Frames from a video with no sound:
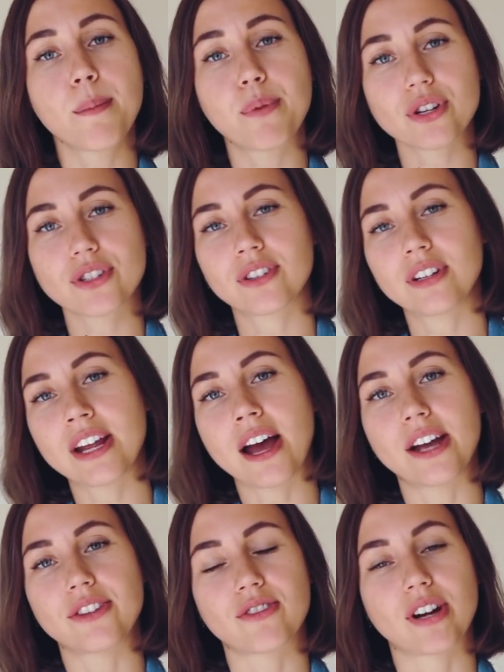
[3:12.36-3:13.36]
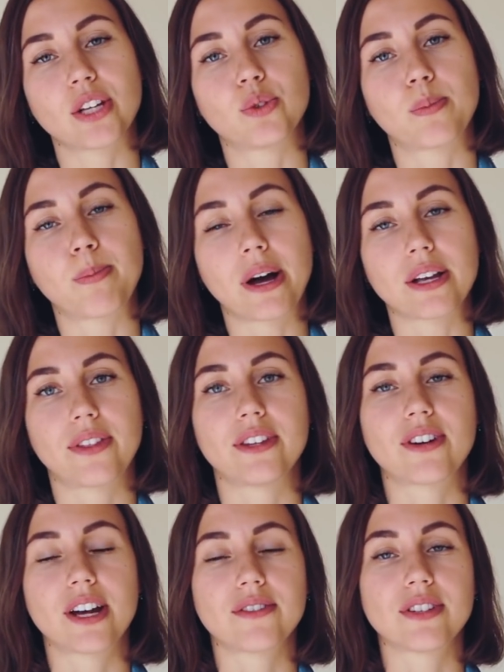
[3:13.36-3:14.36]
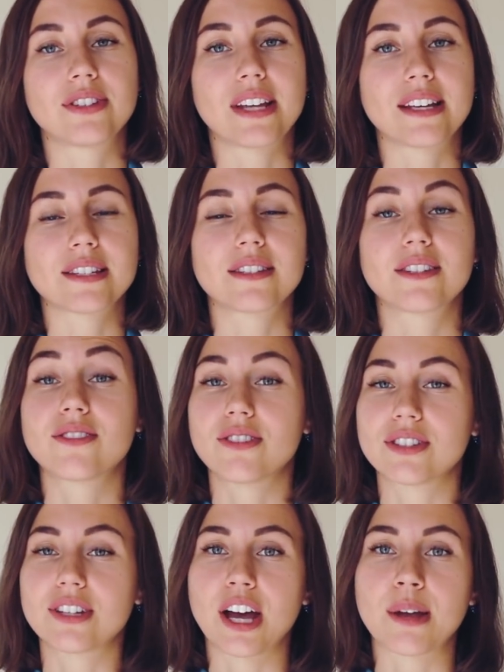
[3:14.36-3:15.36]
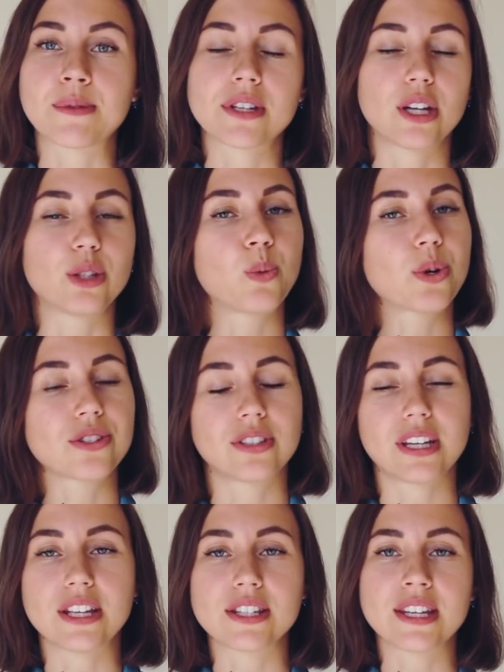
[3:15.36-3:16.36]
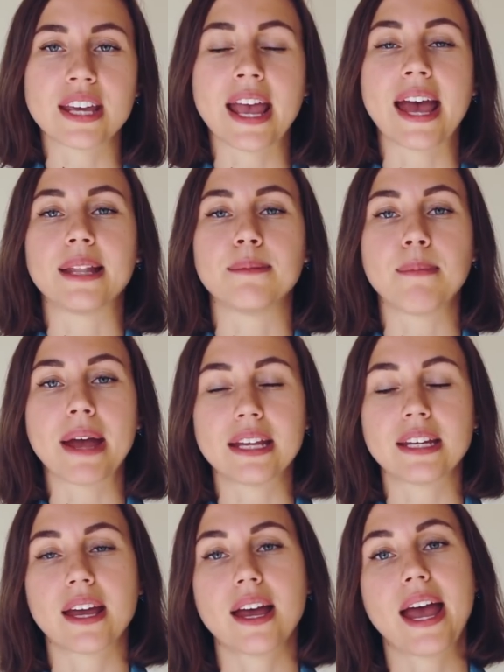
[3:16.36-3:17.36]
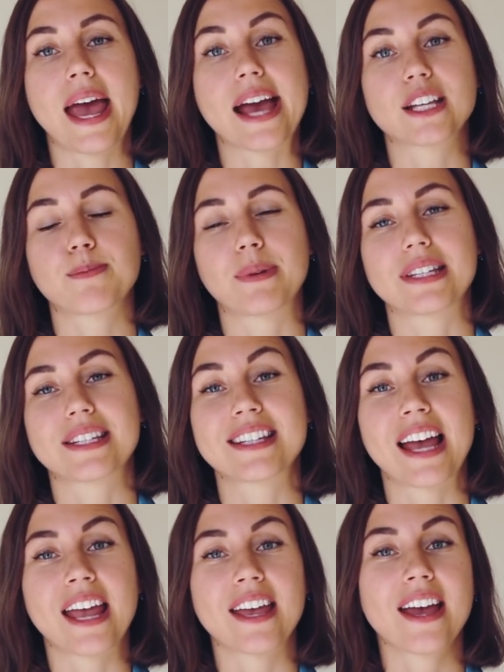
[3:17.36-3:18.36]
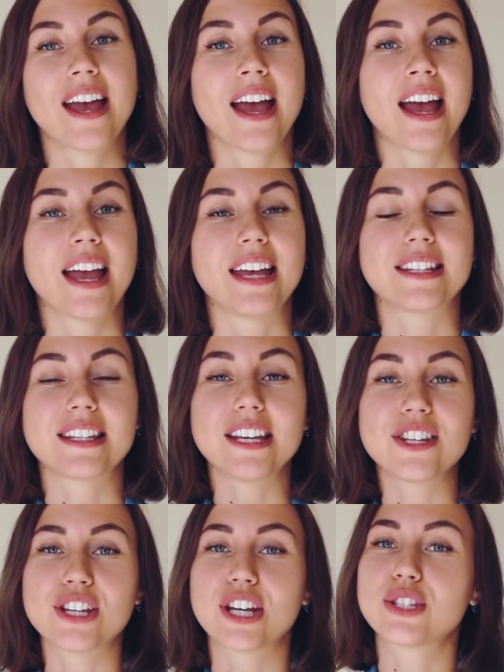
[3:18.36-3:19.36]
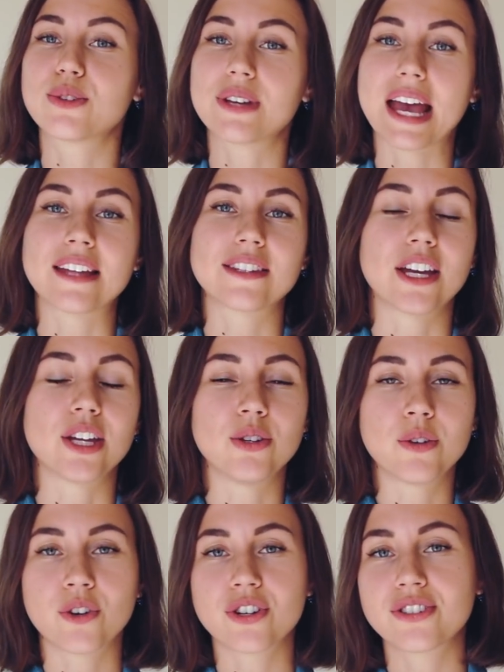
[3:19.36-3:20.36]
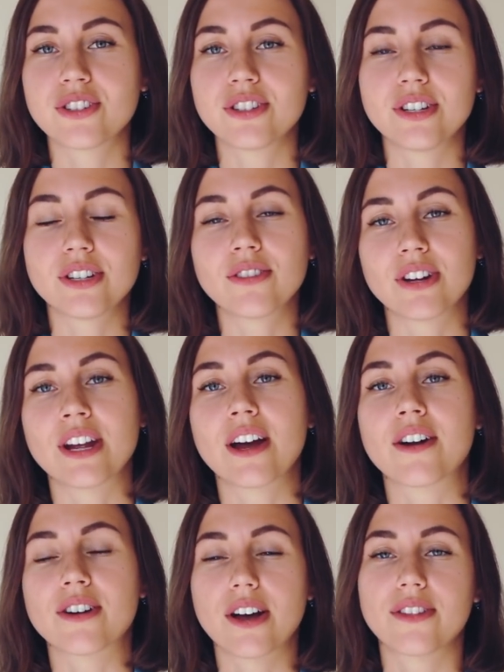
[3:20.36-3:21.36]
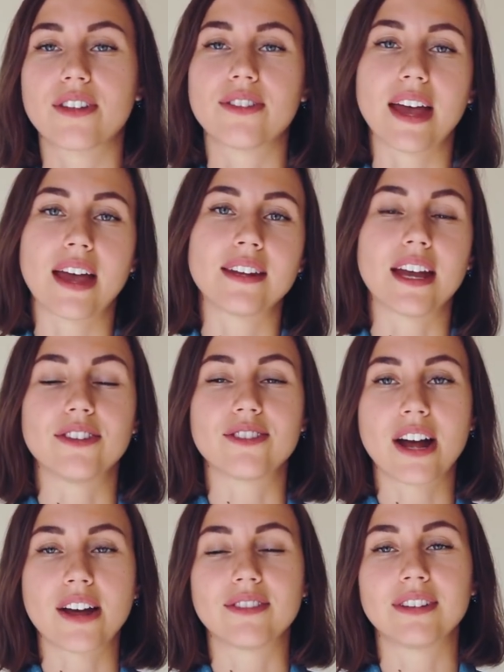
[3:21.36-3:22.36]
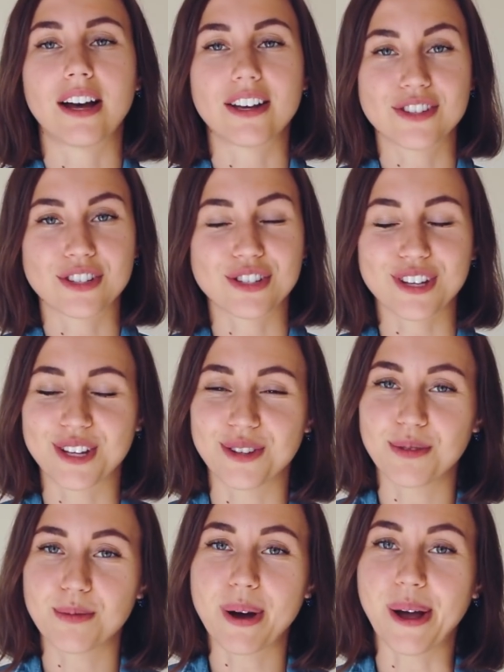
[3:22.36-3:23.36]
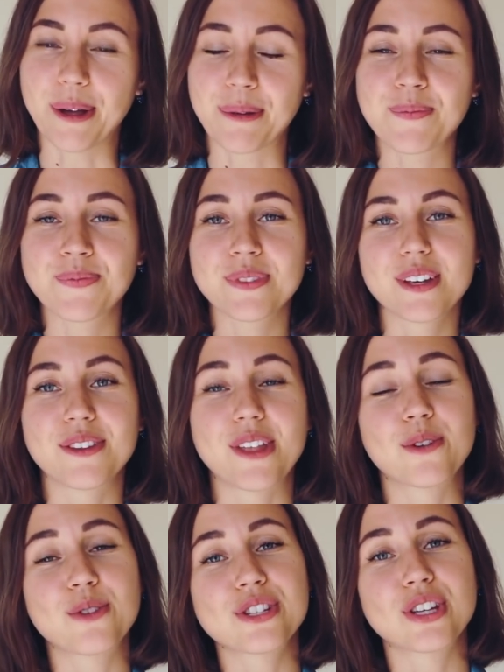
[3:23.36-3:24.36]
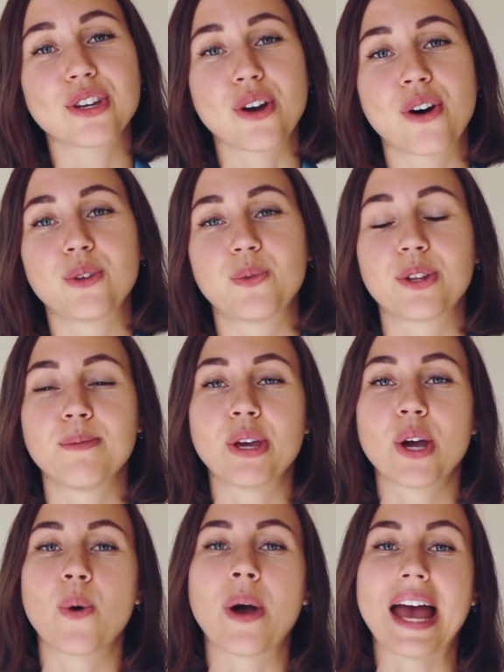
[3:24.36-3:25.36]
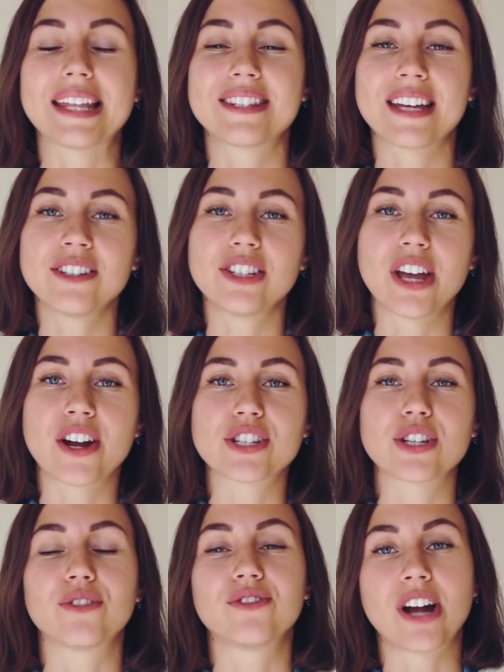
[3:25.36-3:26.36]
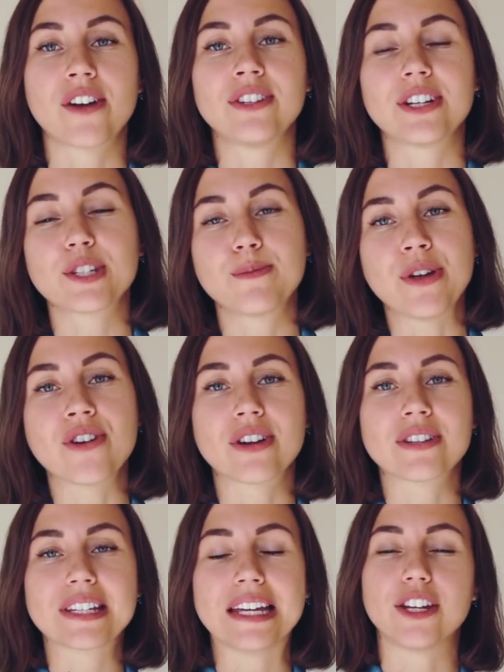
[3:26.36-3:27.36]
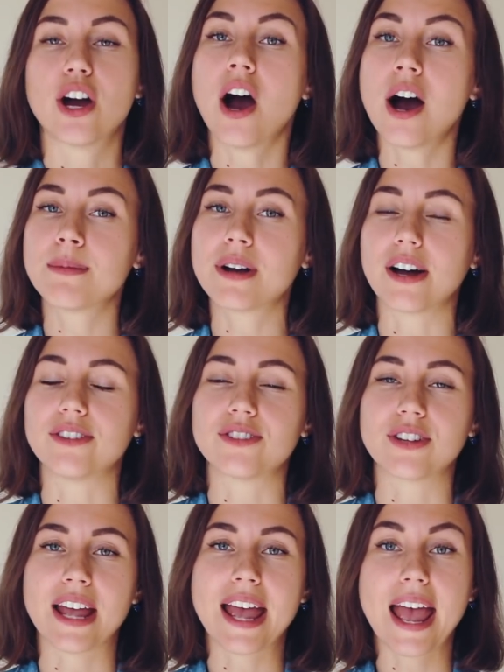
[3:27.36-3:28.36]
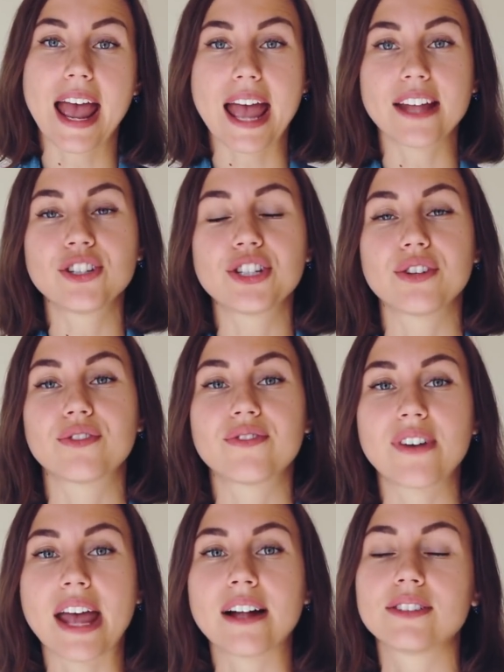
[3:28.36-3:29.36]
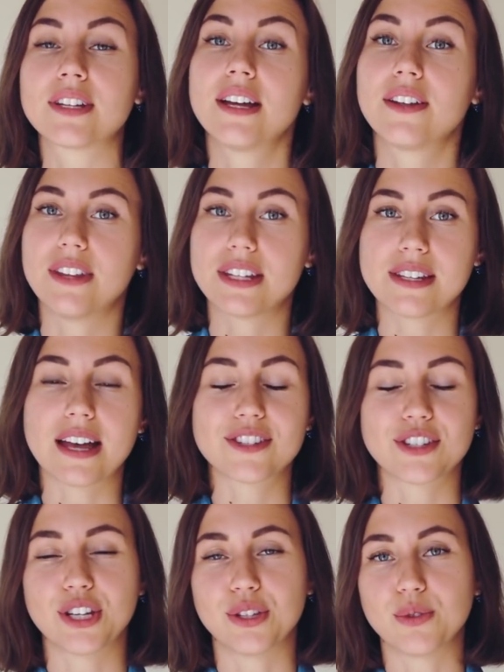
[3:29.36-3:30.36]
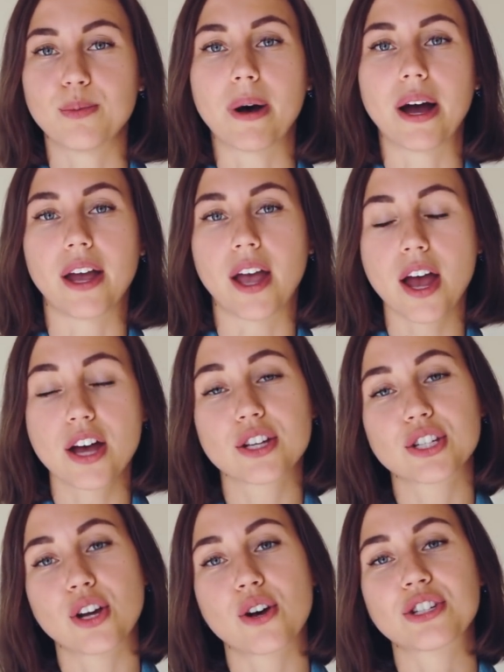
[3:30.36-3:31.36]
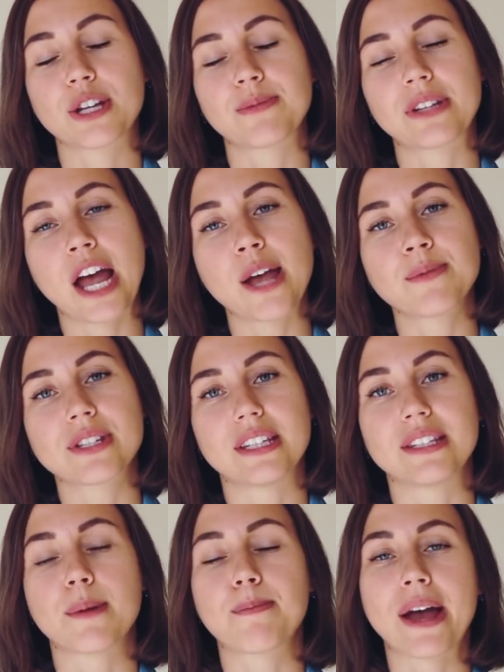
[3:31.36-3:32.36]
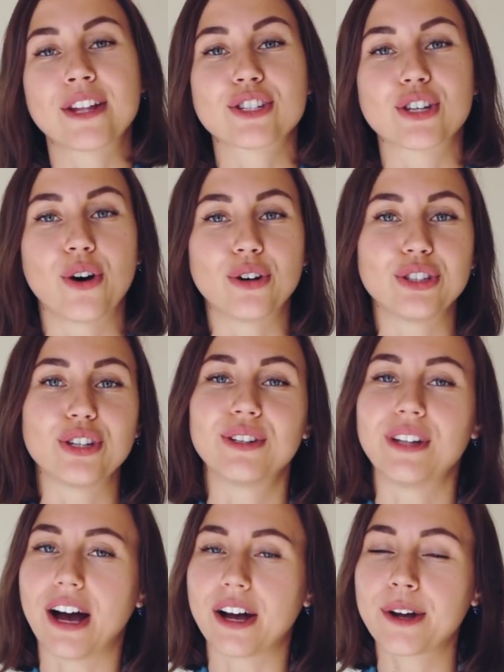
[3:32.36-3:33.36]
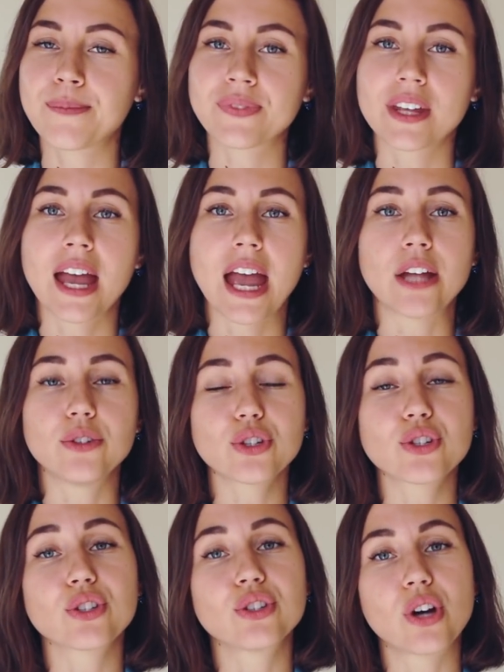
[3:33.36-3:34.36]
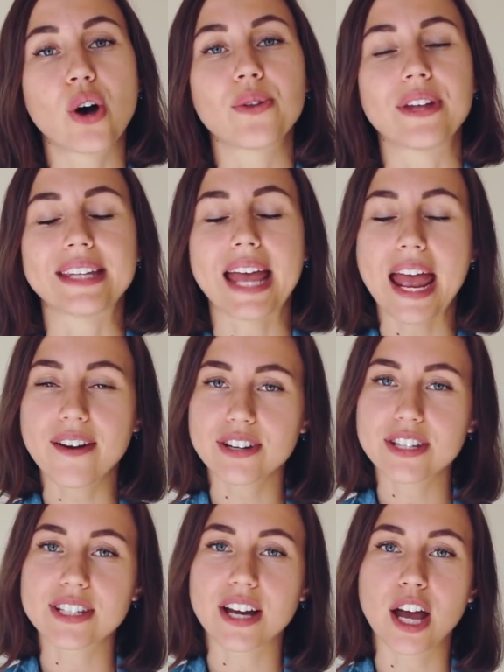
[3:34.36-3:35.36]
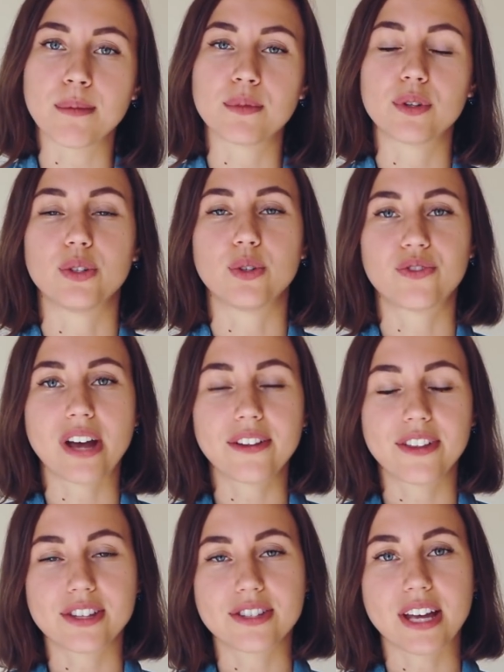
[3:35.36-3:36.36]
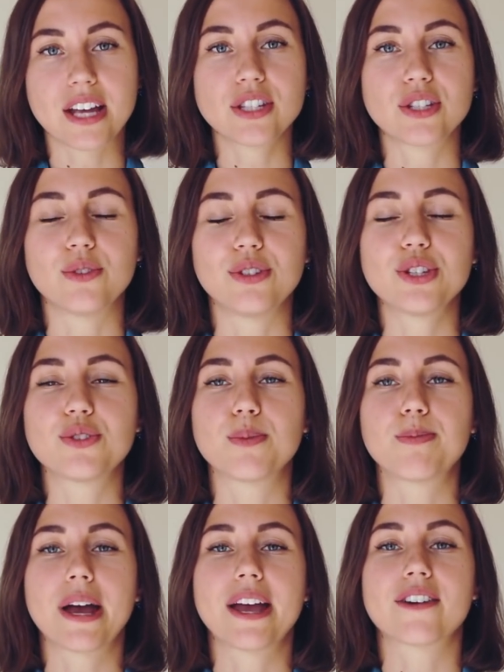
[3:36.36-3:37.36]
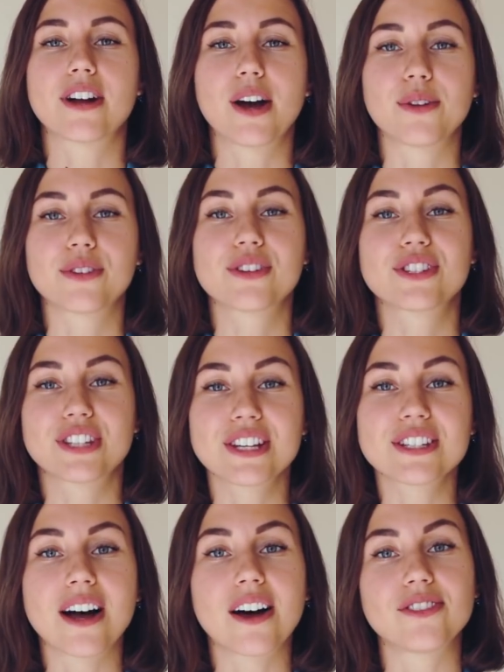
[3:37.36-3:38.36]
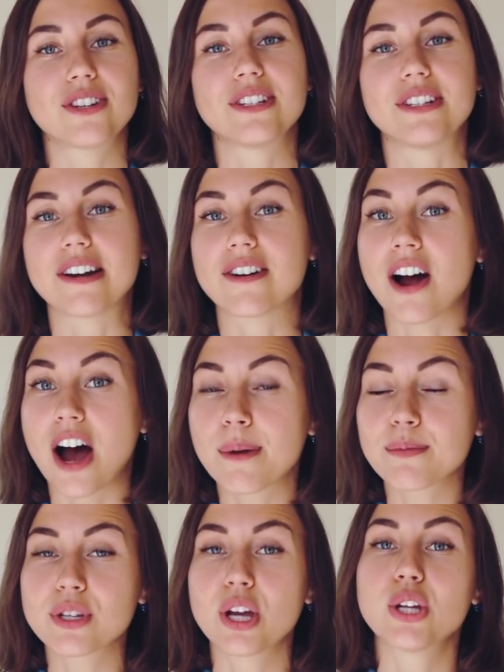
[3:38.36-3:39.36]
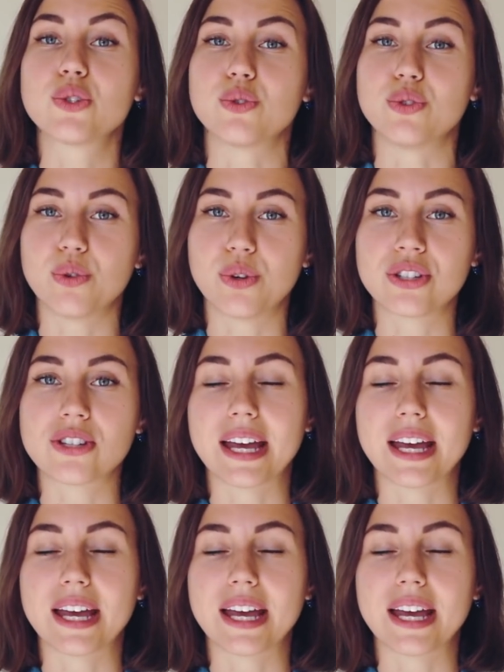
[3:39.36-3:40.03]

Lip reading: Personally, I tried to pass the driving test 3 times. It wasn't easy and many experts say it's easier to get a university degree rather than a driving license in Dubai. There was a girl with me who had 10 years of driving experience in your home country and she failed the test in Dubai. So sometimes it depends on your luck. And you should know that every time you fail the test, you need to pay around 600 dirhams to do it